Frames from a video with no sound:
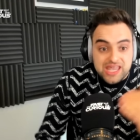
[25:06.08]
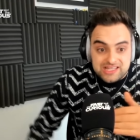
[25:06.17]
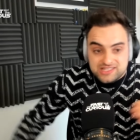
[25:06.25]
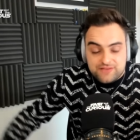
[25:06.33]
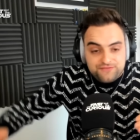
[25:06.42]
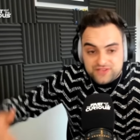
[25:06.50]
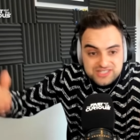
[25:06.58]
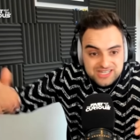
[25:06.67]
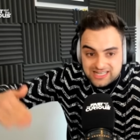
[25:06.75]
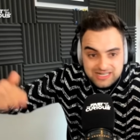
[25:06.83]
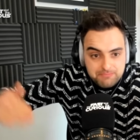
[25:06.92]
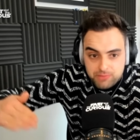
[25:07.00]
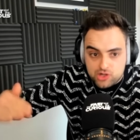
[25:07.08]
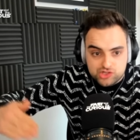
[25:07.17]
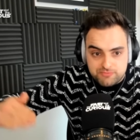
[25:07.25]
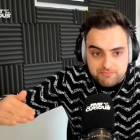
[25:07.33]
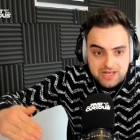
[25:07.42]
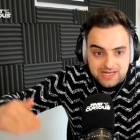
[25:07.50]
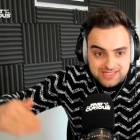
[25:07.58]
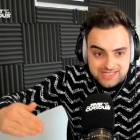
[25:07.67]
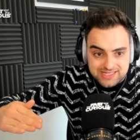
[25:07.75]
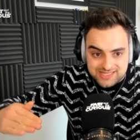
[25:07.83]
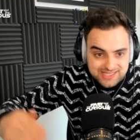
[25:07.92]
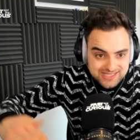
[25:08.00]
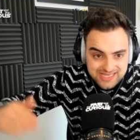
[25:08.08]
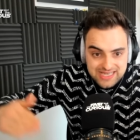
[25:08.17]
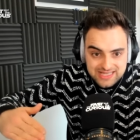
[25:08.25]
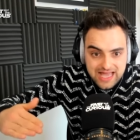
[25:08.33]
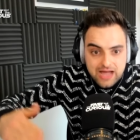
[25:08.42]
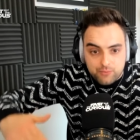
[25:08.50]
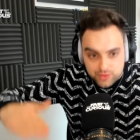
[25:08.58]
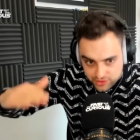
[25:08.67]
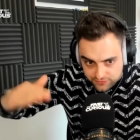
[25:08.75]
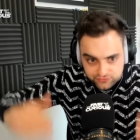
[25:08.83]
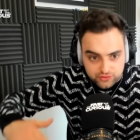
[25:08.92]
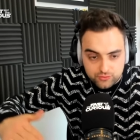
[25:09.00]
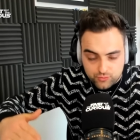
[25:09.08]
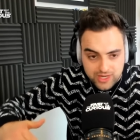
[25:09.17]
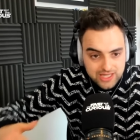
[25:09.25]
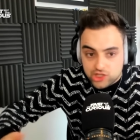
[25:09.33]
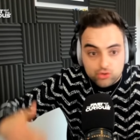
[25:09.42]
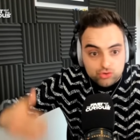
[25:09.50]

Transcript: it's a physical impossibility to see that with the front wing. You're